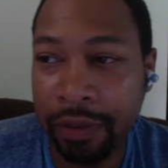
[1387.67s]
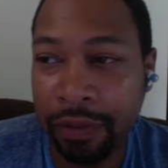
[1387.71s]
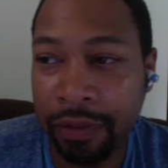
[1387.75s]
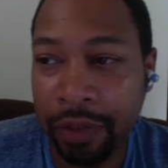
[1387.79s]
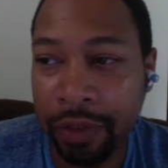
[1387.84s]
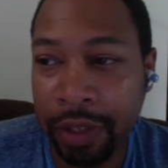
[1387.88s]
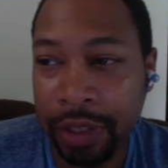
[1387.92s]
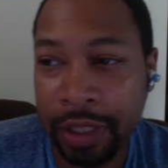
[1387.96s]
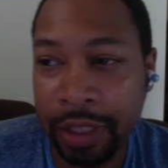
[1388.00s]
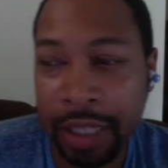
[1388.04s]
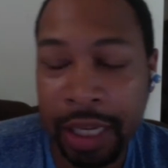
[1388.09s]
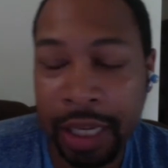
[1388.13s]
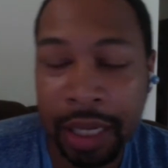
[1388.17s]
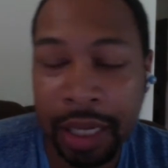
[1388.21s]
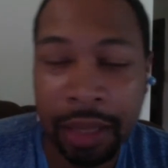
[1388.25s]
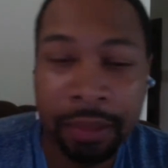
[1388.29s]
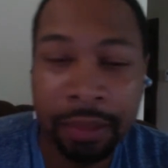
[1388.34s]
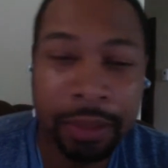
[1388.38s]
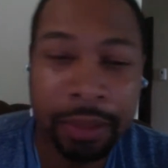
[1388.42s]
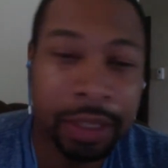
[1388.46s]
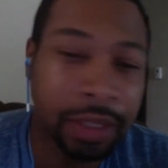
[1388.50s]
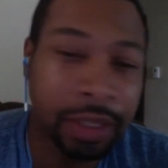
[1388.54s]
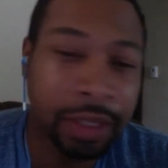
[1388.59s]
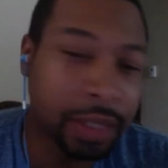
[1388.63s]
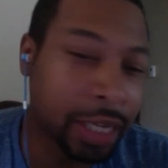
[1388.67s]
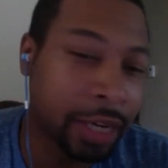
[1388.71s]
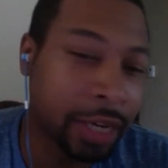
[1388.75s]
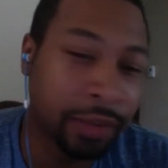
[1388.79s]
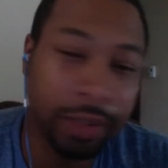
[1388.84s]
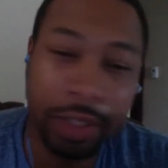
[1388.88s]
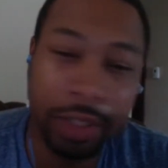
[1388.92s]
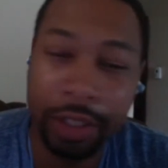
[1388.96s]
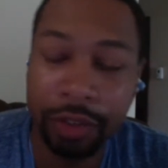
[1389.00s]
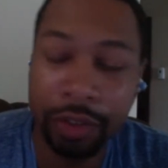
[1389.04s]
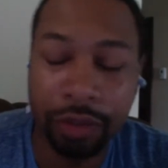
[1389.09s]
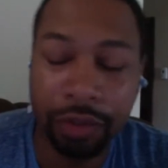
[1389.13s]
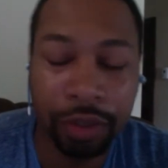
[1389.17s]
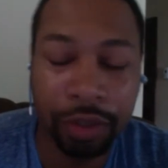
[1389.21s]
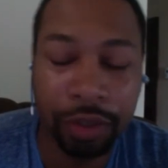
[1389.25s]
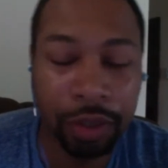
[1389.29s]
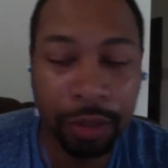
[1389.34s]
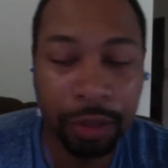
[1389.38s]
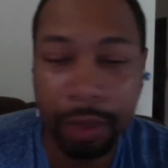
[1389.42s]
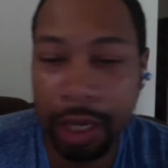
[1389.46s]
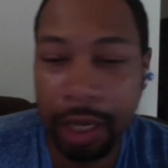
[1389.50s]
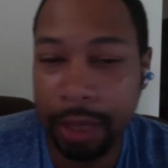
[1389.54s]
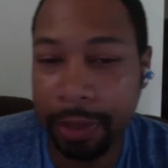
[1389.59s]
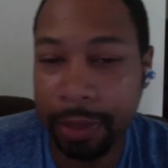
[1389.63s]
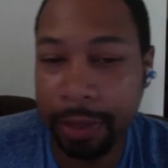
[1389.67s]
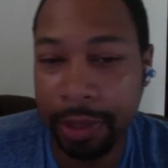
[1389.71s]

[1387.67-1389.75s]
first time is everything's run a profit.